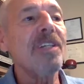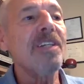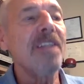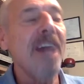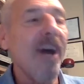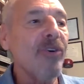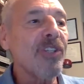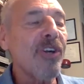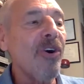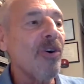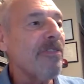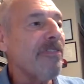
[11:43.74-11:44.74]
now is
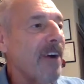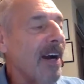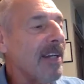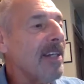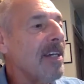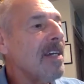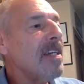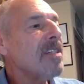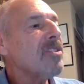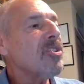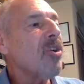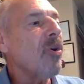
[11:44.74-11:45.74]
codified,
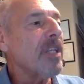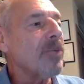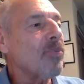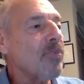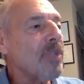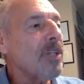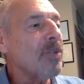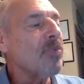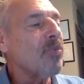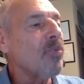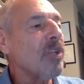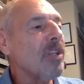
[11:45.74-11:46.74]
so it
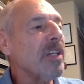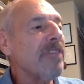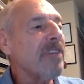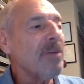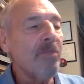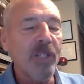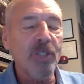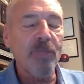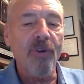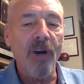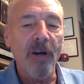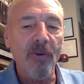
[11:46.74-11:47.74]
will live in a much
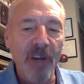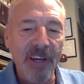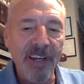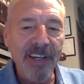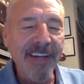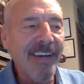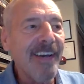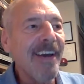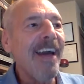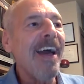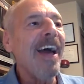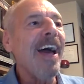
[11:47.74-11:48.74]
broader way.
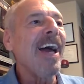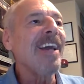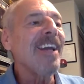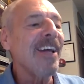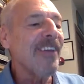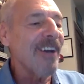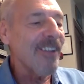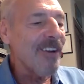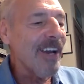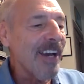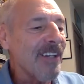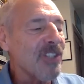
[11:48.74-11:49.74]
And on the other
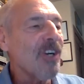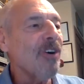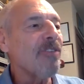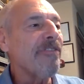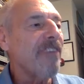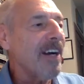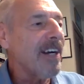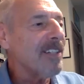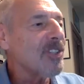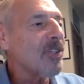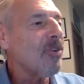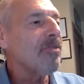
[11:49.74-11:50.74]
hand, it's codified,
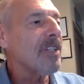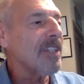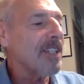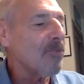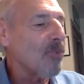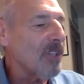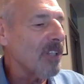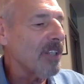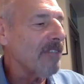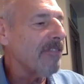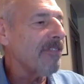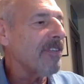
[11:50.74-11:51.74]
so will
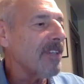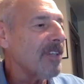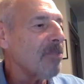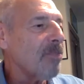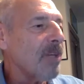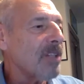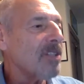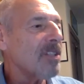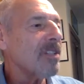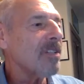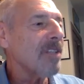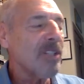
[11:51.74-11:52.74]
live in a much
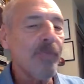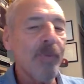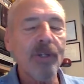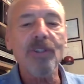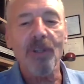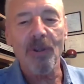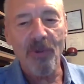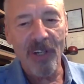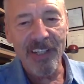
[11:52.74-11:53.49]
less personal way.